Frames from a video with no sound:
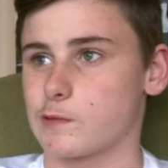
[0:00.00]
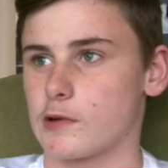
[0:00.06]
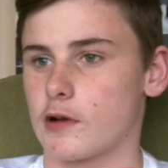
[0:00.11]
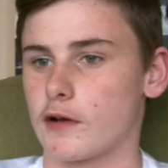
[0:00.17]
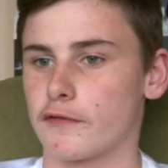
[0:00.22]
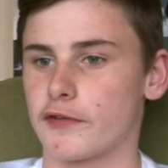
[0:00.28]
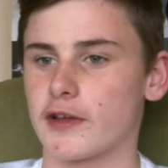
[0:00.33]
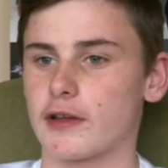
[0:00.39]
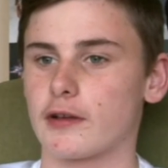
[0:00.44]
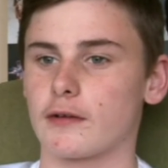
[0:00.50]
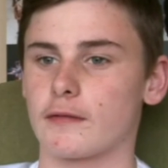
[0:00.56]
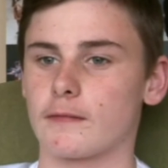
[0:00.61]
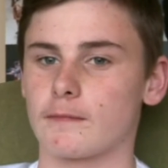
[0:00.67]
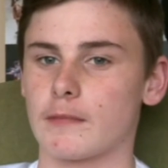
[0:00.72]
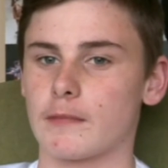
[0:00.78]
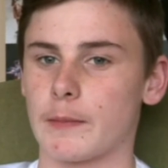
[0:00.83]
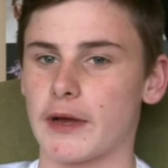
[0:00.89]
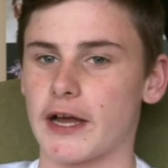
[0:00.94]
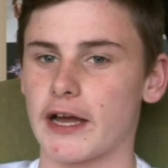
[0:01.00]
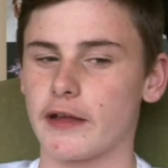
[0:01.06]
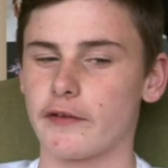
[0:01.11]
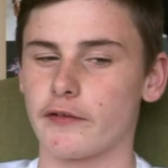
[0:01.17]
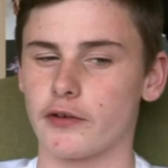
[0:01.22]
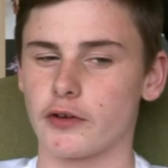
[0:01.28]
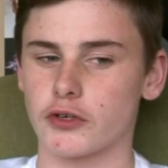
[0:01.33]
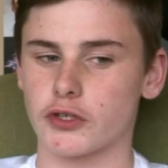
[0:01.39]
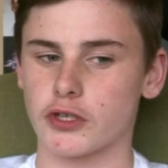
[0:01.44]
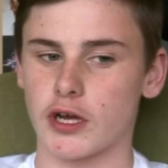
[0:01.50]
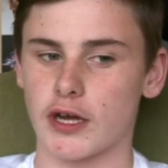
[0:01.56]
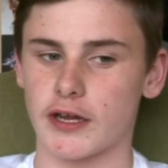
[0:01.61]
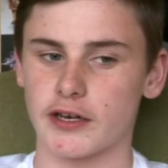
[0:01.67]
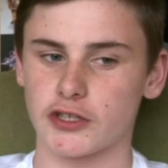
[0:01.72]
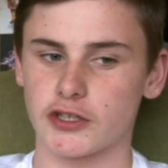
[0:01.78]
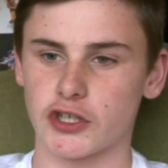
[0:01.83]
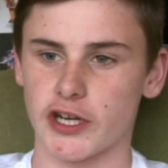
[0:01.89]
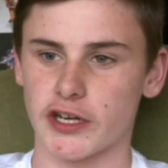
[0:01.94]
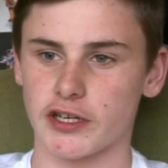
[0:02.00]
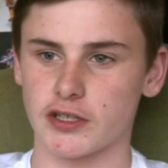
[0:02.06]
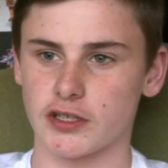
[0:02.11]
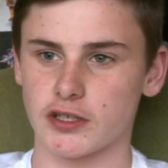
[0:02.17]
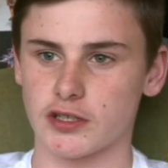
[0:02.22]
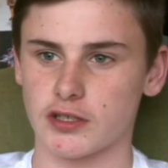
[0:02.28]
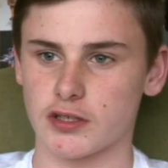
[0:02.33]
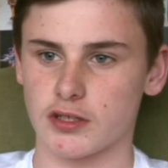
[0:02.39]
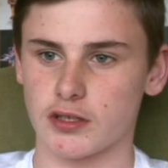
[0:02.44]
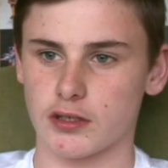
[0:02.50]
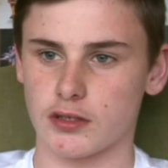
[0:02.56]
I think my behaviour has kind of changed.